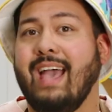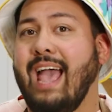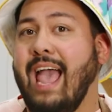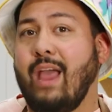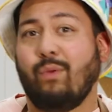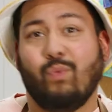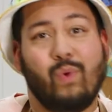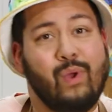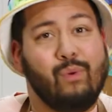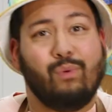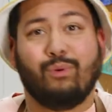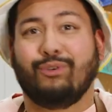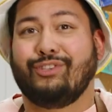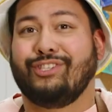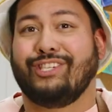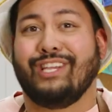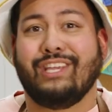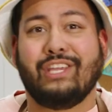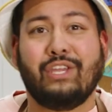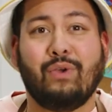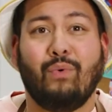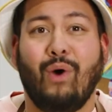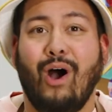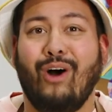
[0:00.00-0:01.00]
And we will see
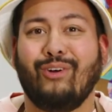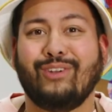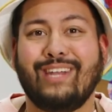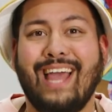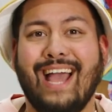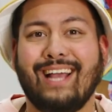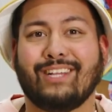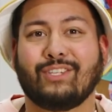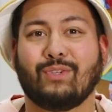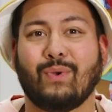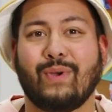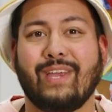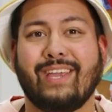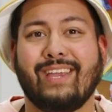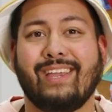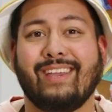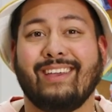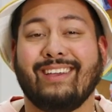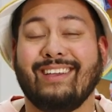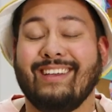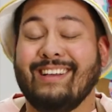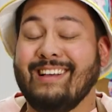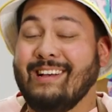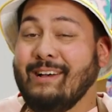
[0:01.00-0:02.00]
you all next week.
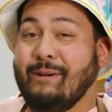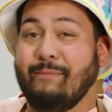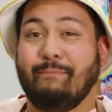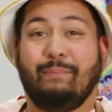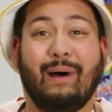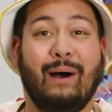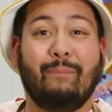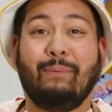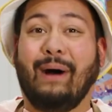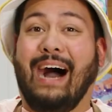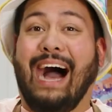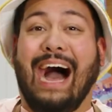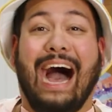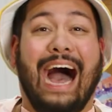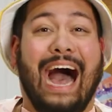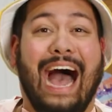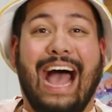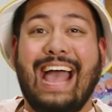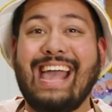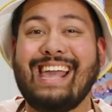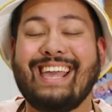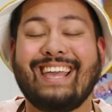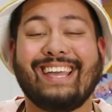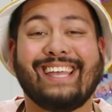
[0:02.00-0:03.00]

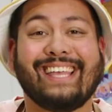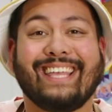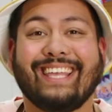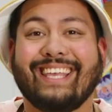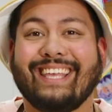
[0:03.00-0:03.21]
Bye-bye. Bye.